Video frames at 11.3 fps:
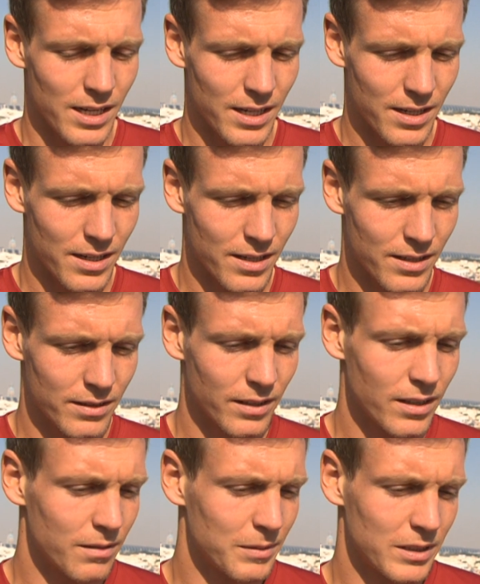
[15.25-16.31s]
And
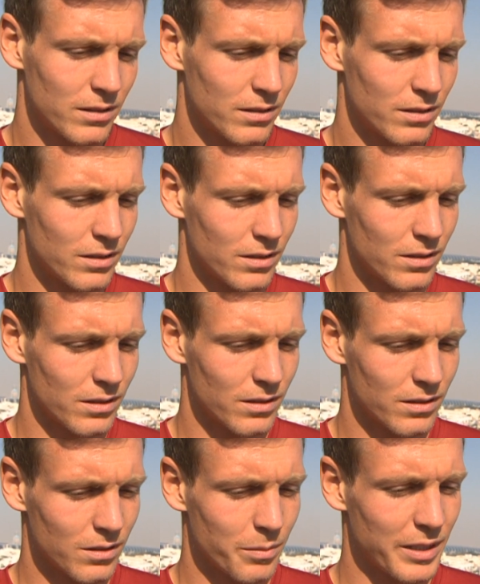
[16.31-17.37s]
yeah, I mean it's just the,
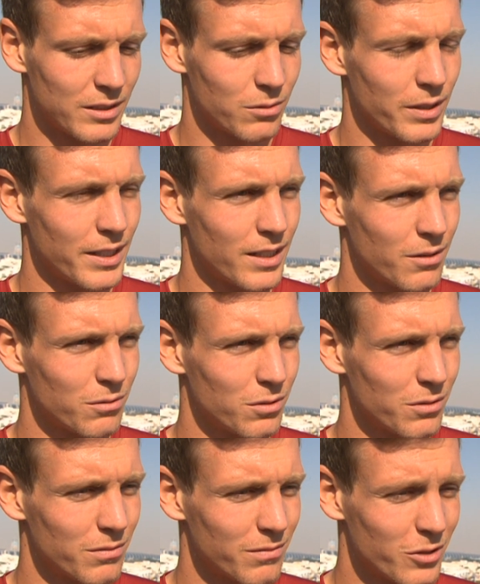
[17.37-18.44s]
the best way how
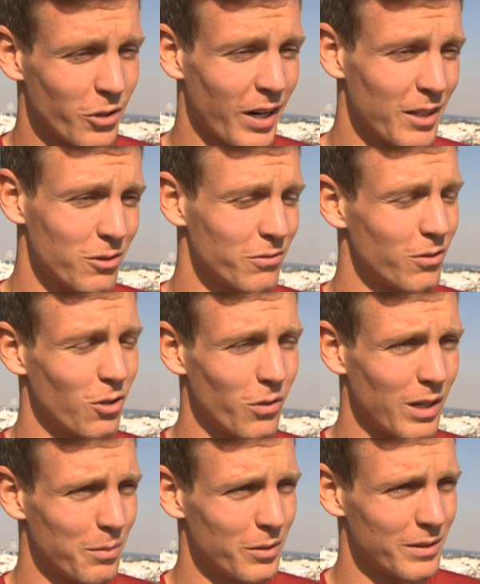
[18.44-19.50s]
to try to follow
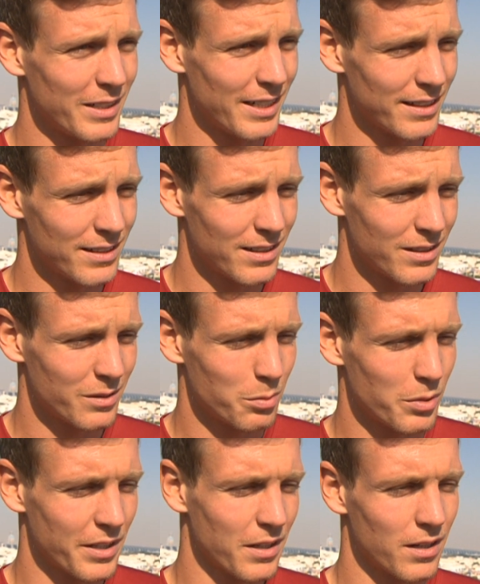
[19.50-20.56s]
up on that and
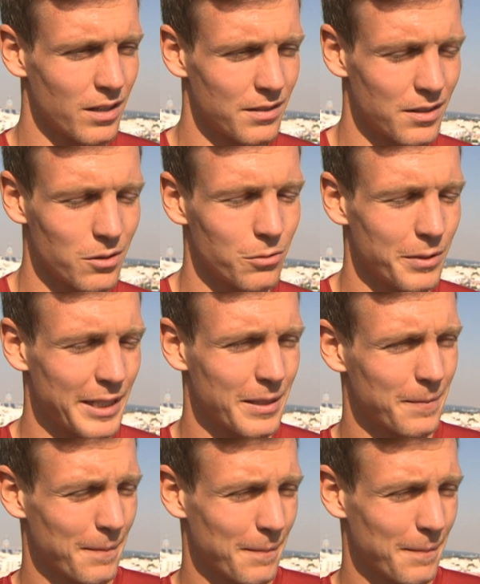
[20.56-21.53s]
bring another good week.